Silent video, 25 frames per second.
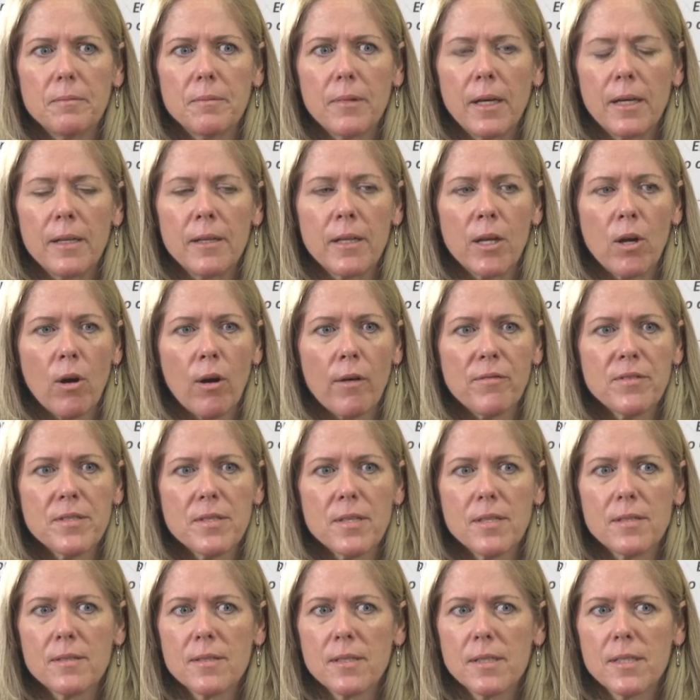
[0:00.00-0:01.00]
in the off
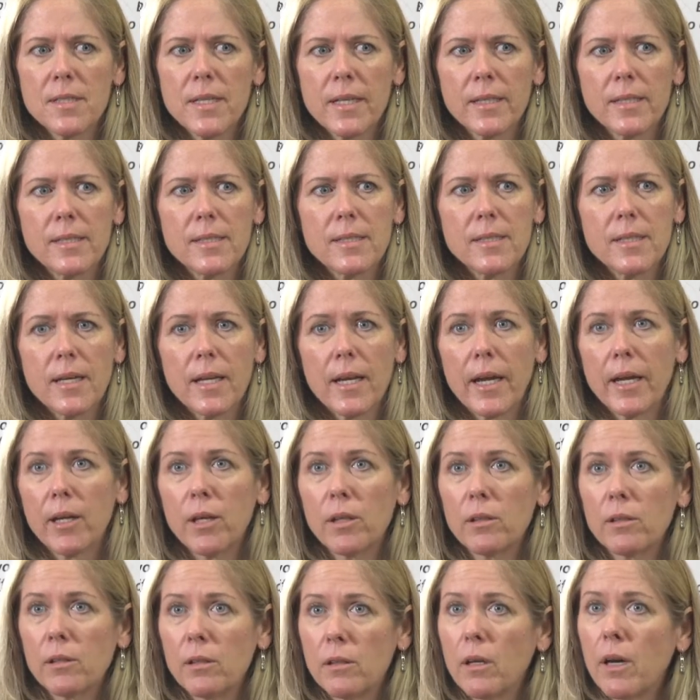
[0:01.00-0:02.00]
season, Dennis said, I
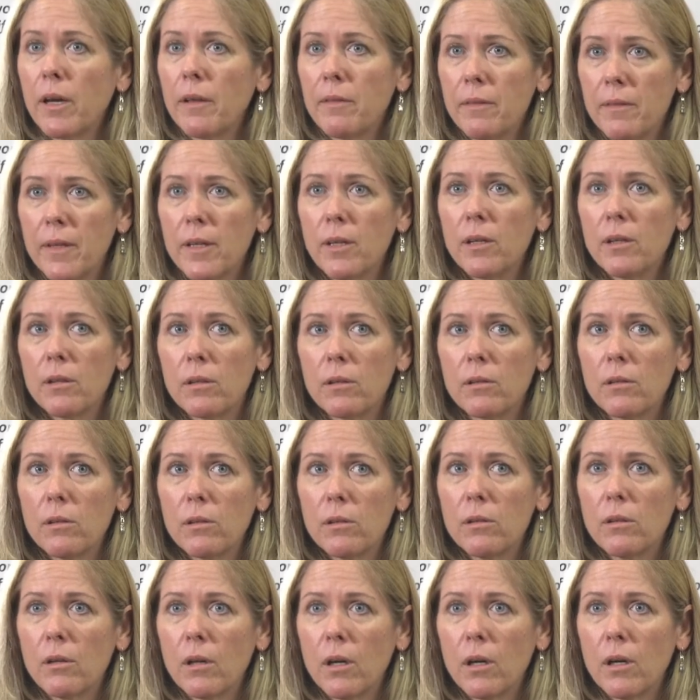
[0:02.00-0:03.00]
think
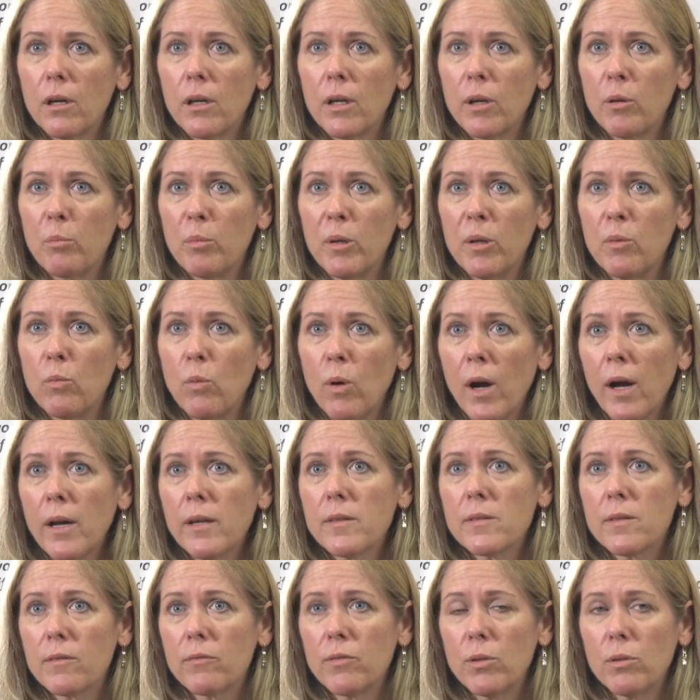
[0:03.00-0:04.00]
it'd be
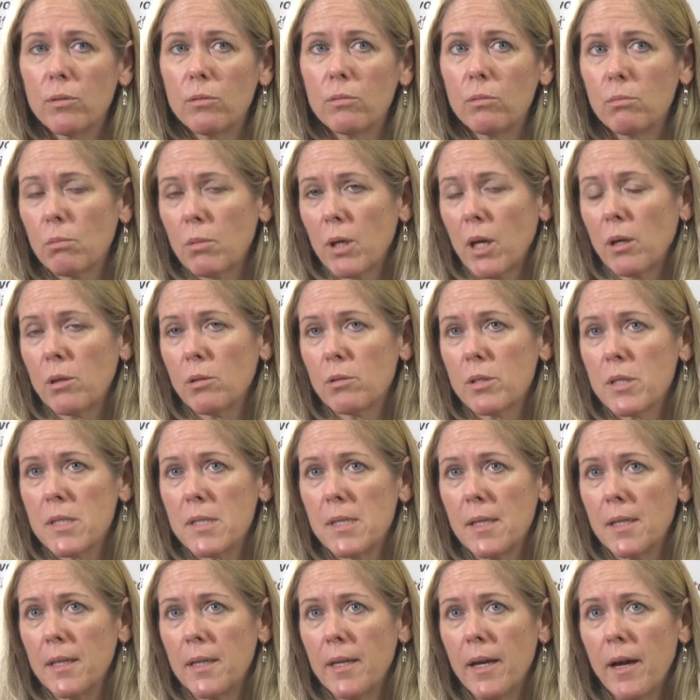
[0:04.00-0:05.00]
wise if you get your
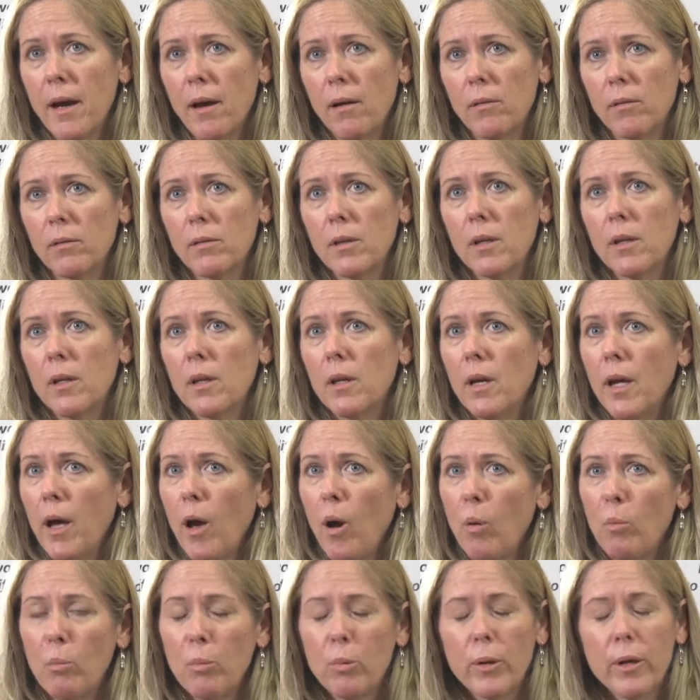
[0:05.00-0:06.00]
CDL,
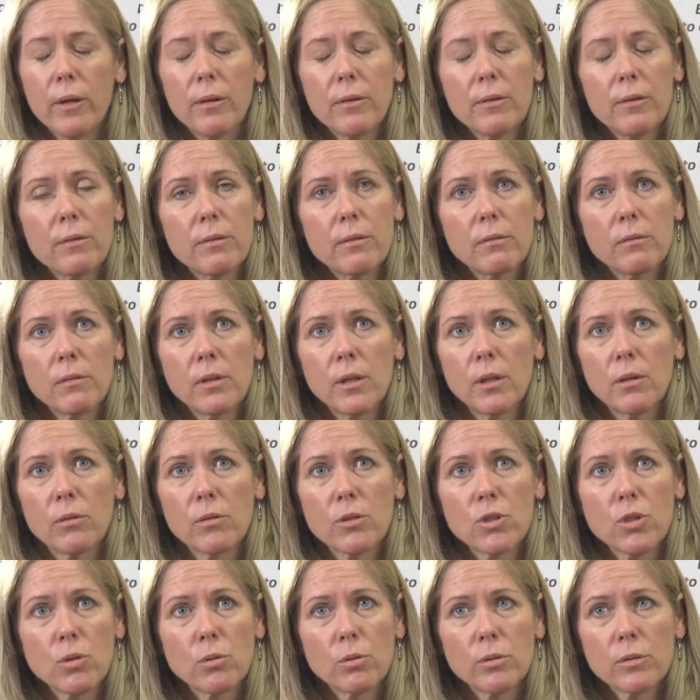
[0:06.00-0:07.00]
help with the
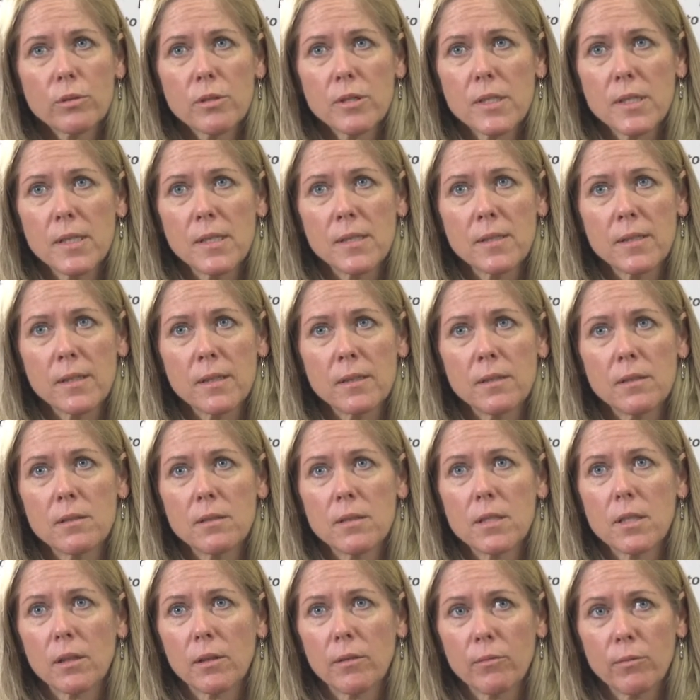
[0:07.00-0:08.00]
shoulder season
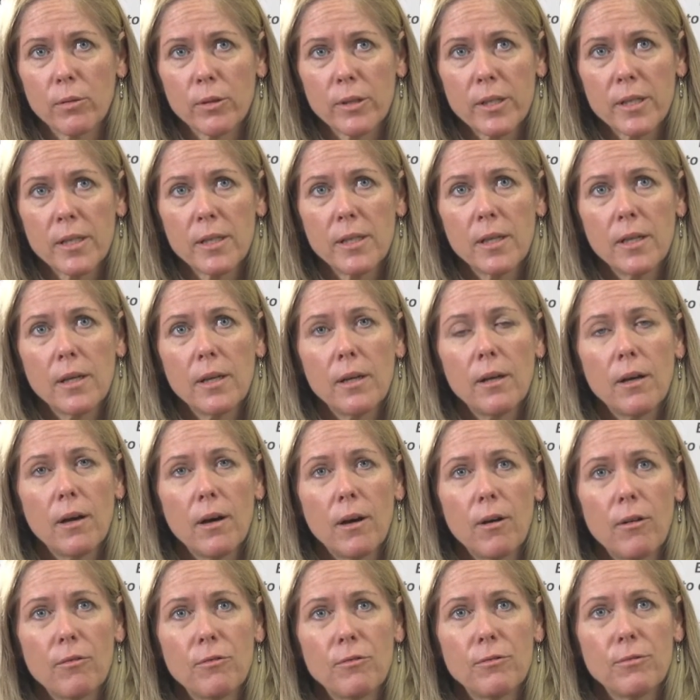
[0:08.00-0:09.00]
delivery
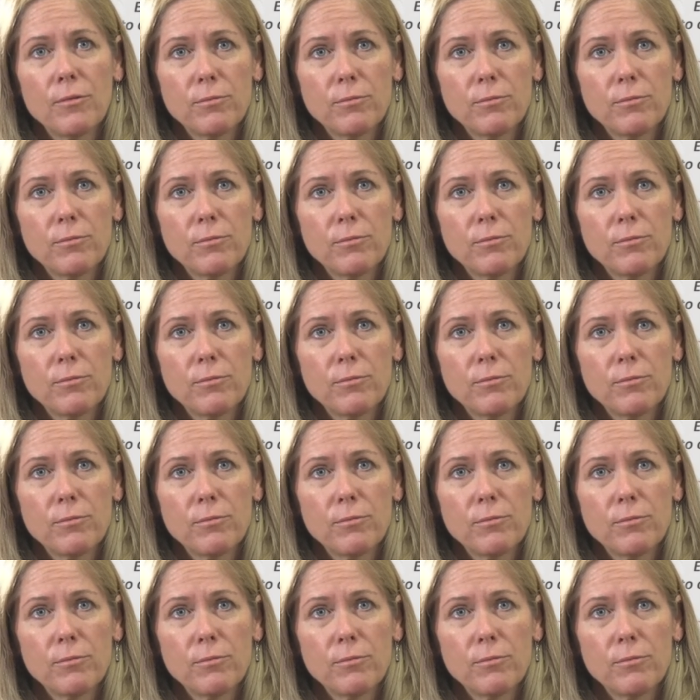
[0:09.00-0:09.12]
of